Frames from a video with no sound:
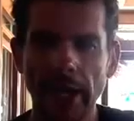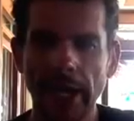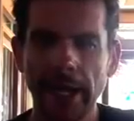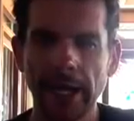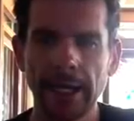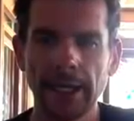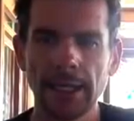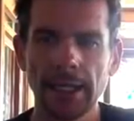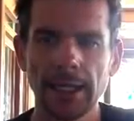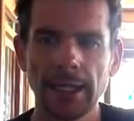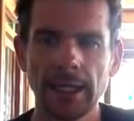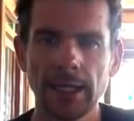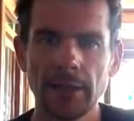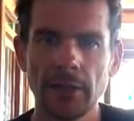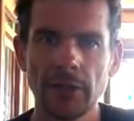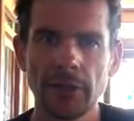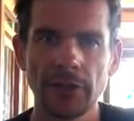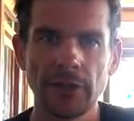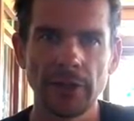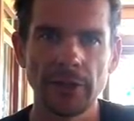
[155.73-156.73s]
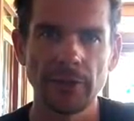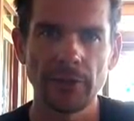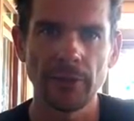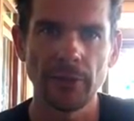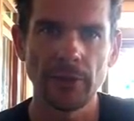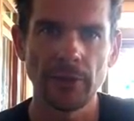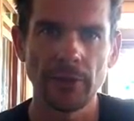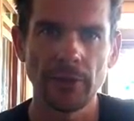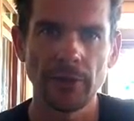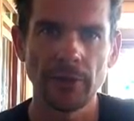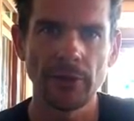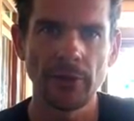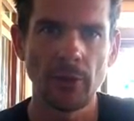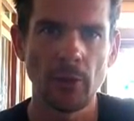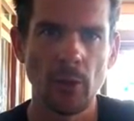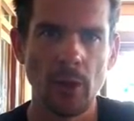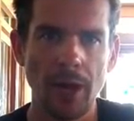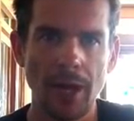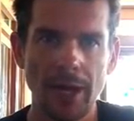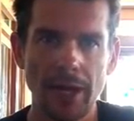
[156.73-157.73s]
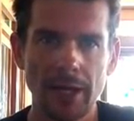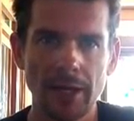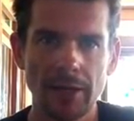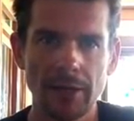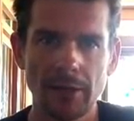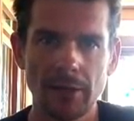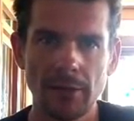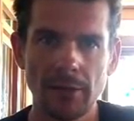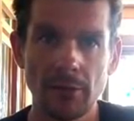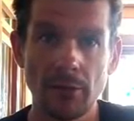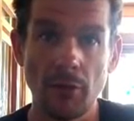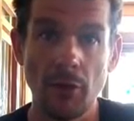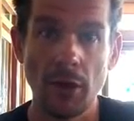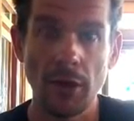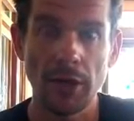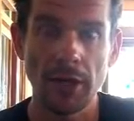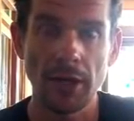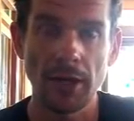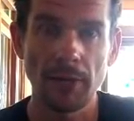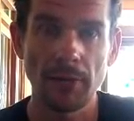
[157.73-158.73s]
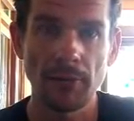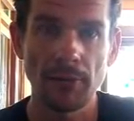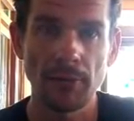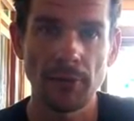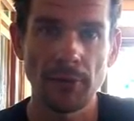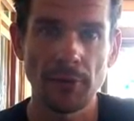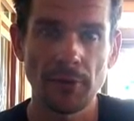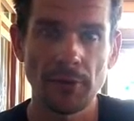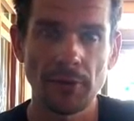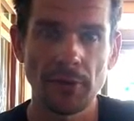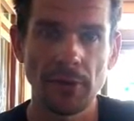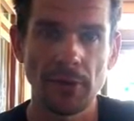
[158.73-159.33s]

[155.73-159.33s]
handling, the stiffness, the weight, the ride comfort.